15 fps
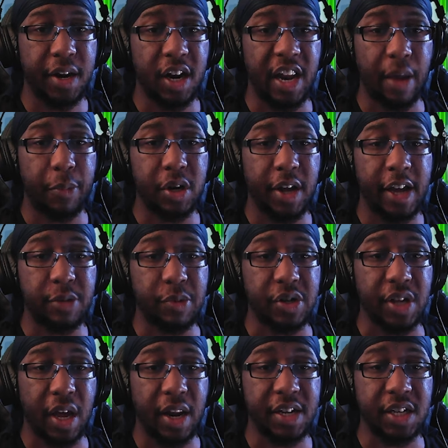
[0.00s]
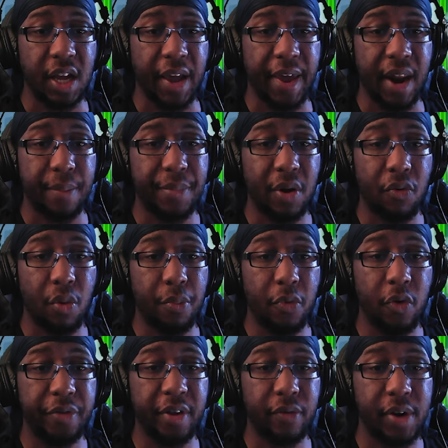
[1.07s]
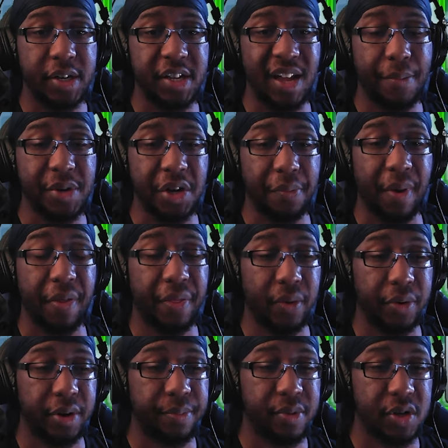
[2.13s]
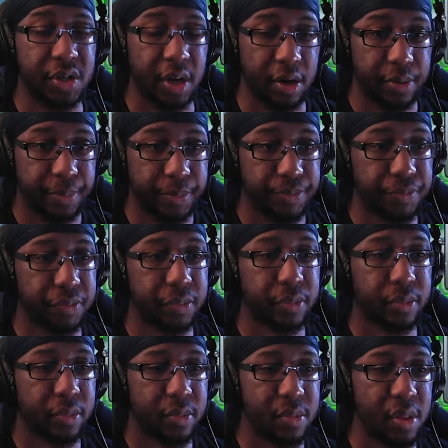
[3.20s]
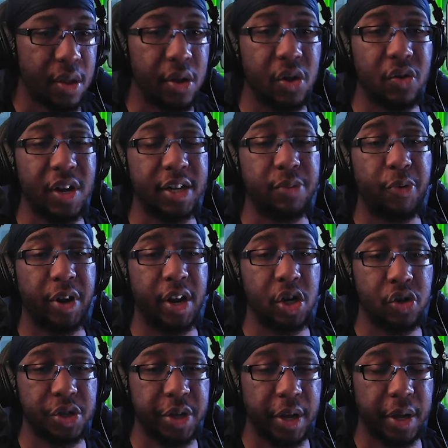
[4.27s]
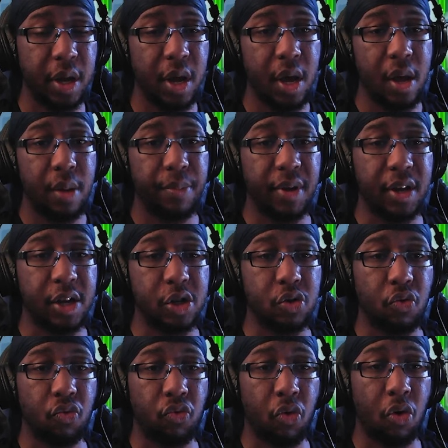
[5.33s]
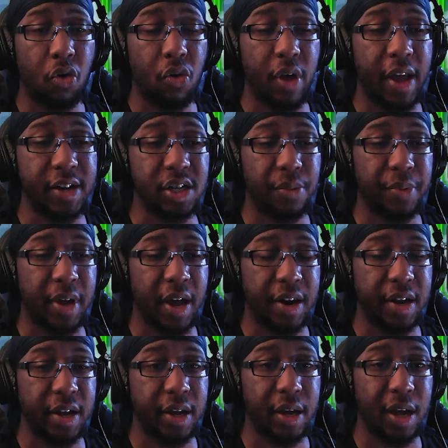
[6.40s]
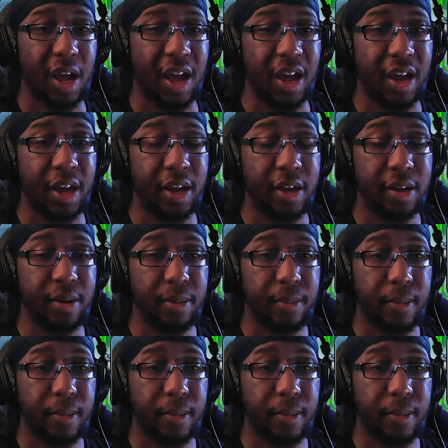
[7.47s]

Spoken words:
a damage enhancement status that cannot be removed, increases damage dealt by 30%. So it's actually pretty interesting because Roll ends up getting an